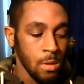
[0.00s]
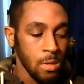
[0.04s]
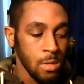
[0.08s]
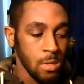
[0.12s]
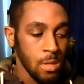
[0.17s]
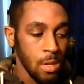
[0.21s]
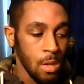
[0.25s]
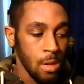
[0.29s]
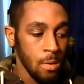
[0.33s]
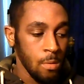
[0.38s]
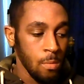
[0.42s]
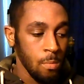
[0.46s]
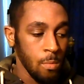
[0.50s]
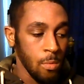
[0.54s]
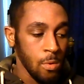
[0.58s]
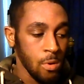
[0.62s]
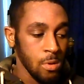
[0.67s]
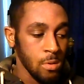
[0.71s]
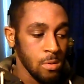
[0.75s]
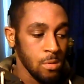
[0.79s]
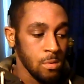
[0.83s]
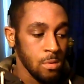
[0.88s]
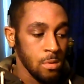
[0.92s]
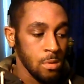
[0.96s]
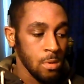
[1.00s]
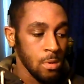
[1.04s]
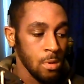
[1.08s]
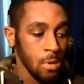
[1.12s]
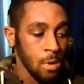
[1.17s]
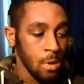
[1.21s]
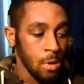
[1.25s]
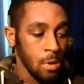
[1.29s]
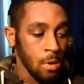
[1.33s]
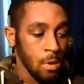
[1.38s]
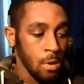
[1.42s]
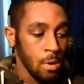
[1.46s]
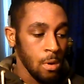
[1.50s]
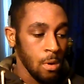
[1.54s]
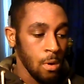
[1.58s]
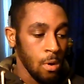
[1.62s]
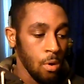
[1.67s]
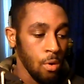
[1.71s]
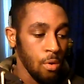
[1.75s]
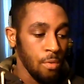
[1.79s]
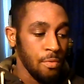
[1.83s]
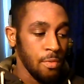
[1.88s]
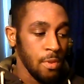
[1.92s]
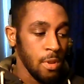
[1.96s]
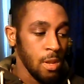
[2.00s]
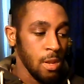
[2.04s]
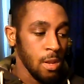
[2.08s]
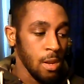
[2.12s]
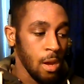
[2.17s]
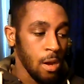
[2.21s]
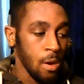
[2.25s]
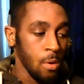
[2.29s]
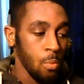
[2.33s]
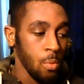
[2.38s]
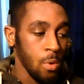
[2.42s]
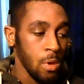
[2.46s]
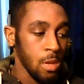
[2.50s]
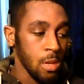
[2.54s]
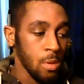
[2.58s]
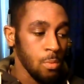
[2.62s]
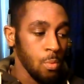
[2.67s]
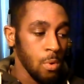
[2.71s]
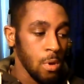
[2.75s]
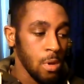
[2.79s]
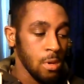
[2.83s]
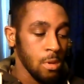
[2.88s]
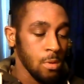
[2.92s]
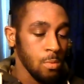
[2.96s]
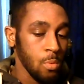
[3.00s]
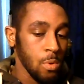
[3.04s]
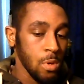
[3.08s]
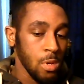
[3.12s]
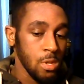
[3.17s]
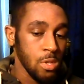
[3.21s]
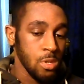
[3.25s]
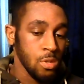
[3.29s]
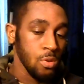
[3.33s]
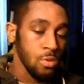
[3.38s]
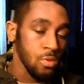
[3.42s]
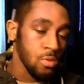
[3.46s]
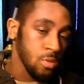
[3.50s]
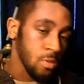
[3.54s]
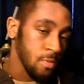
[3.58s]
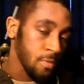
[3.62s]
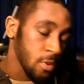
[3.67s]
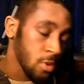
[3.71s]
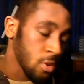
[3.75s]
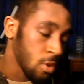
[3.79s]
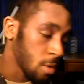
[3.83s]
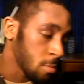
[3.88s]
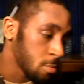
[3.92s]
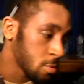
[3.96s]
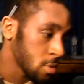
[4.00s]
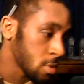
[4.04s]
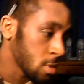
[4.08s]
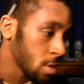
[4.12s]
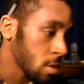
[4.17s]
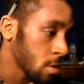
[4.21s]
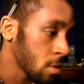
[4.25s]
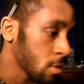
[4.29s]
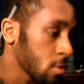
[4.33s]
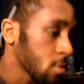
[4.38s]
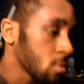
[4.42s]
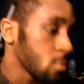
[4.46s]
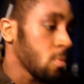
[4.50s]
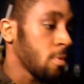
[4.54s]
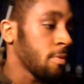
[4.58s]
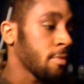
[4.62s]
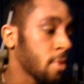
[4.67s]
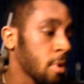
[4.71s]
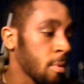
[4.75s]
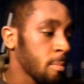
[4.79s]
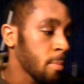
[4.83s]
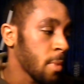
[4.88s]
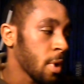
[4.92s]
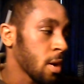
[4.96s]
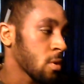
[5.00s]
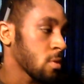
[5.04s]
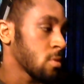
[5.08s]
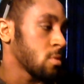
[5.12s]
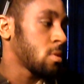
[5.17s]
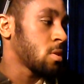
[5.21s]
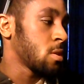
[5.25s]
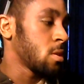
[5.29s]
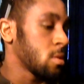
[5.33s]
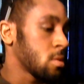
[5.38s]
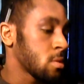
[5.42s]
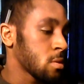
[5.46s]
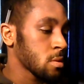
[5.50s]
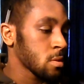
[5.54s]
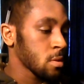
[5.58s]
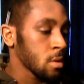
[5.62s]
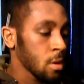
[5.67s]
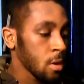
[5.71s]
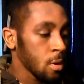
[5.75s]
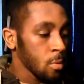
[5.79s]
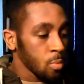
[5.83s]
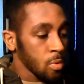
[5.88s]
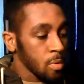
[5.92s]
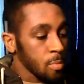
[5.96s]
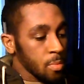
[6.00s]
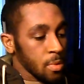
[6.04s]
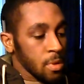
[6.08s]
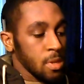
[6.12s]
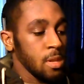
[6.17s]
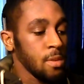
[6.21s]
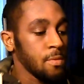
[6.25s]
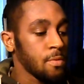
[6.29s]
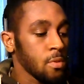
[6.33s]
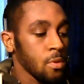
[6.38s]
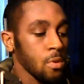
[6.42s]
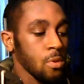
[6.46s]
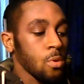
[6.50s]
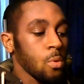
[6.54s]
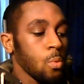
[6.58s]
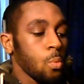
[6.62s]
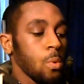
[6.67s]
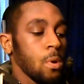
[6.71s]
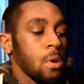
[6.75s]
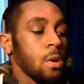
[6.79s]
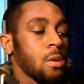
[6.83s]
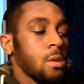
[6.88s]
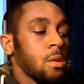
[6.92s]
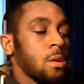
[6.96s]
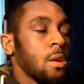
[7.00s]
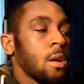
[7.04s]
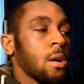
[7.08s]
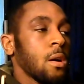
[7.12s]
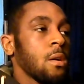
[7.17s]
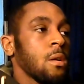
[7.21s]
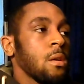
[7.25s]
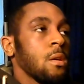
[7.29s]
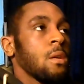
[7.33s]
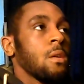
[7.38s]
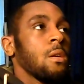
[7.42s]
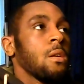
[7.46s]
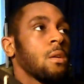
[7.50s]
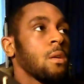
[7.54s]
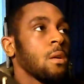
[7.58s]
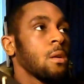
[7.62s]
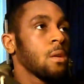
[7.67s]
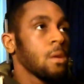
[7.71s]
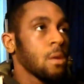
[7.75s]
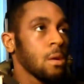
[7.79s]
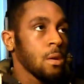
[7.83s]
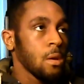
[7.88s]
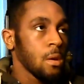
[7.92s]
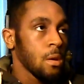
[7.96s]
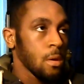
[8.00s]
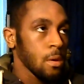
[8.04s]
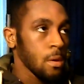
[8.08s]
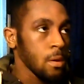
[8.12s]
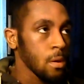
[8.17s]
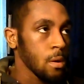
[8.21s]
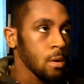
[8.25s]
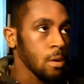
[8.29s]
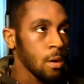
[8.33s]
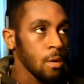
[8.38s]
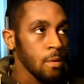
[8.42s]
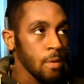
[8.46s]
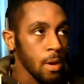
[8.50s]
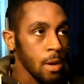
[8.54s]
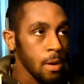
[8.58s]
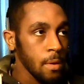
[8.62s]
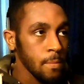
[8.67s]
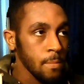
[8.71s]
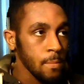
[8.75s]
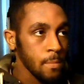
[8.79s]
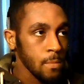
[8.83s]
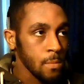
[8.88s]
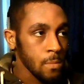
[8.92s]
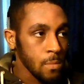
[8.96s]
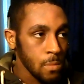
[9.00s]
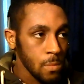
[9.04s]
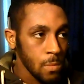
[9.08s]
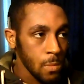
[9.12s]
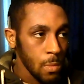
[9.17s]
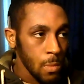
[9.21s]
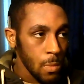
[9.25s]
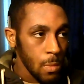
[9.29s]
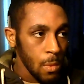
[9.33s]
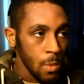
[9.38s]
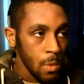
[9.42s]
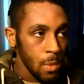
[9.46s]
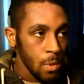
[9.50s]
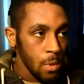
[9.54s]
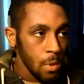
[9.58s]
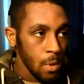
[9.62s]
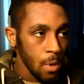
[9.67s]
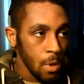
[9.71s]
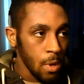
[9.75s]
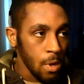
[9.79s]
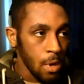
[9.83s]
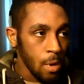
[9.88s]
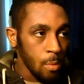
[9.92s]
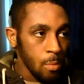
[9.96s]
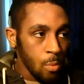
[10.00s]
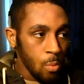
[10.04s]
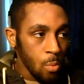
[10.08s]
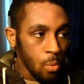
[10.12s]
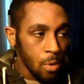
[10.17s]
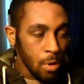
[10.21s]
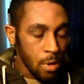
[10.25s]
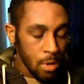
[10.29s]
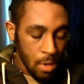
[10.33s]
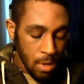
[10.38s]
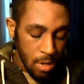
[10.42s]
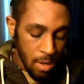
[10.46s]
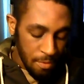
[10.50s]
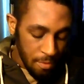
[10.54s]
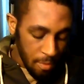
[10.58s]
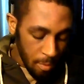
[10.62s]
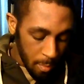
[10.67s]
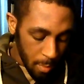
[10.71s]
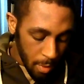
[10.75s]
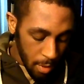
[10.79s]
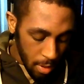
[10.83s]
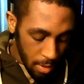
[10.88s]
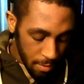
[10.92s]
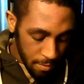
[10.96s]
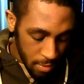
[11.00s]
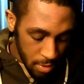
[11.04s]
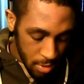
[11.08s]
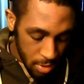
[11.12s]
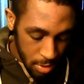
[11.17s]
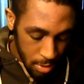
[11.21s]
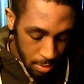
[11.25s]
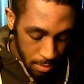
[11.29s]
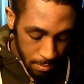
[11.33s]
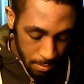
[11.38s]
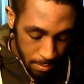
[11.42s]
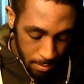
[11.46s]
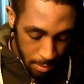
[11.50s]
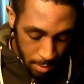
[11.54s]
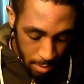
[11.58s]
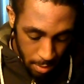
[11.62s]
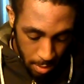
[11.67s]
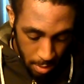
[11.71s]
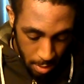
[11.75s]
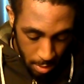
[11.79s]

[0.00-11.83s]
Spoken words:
You understand? Because hopefully now we're the children of adoption now, because we've come back onto this. We believing on the word now. All right. Like we're walking a different path and shit.